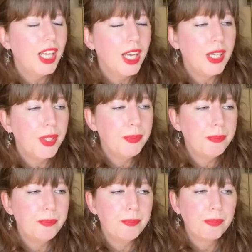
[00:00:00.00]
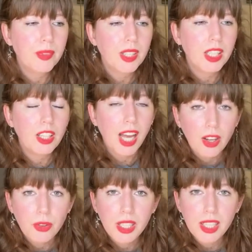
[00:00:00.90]

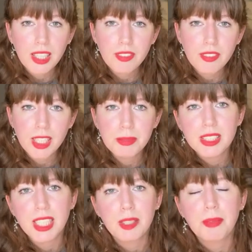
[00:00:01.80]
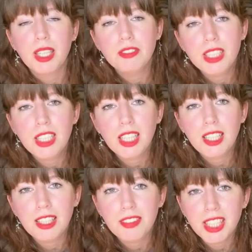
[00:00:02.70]
How do I like living in Amsterdam? I really
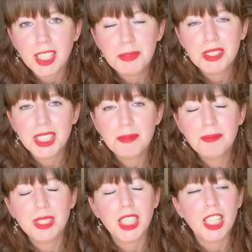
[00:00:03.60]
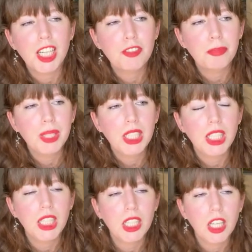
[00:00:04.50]
like living in Amsterdam. I've been
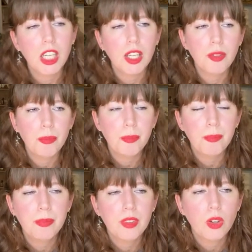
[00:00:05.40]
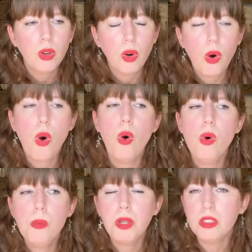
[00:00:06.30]
here
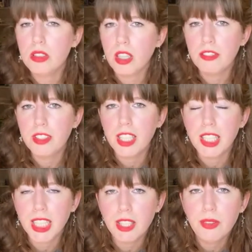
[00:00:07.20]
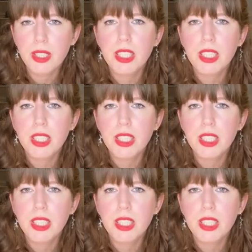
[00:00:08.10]
almost half a year now.